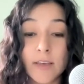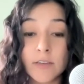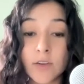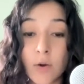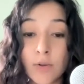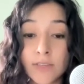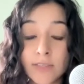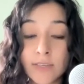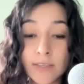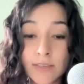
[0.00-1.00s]
So
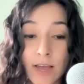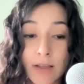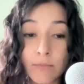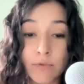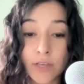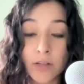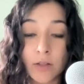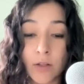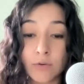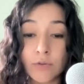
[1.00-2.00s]
since I'm really
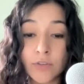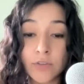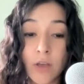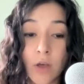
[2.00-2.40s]
close,